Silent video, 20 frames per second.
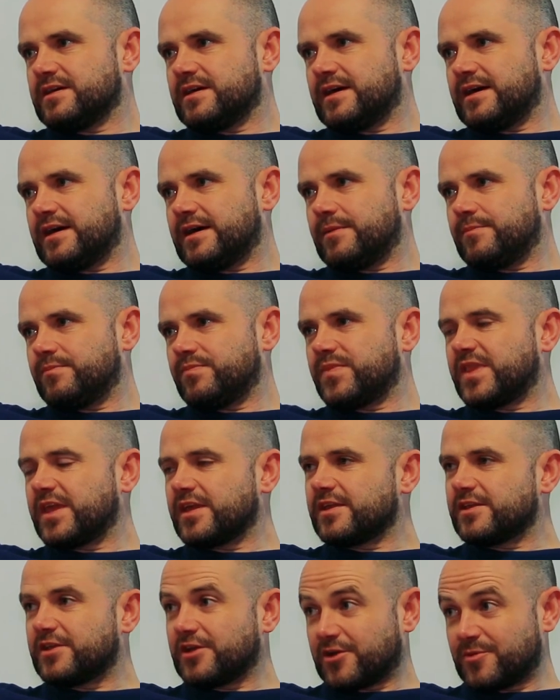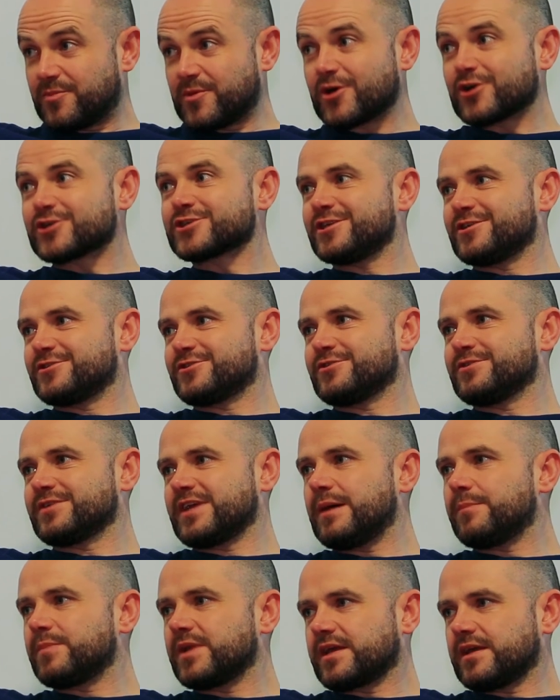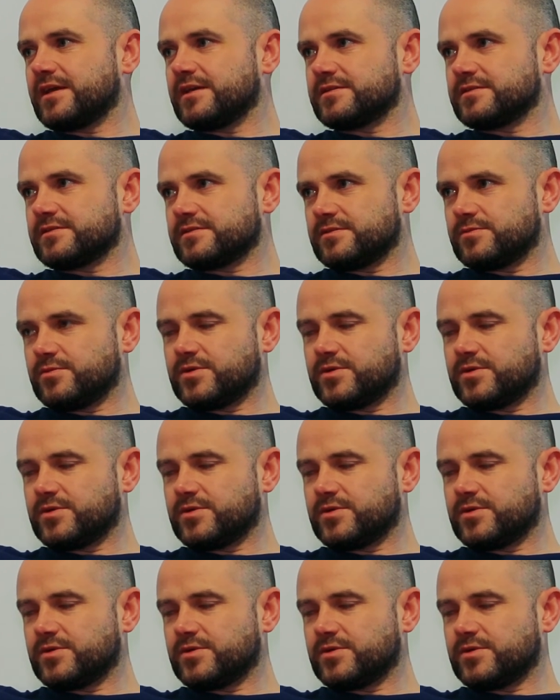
um, the, the, commercial drone applications.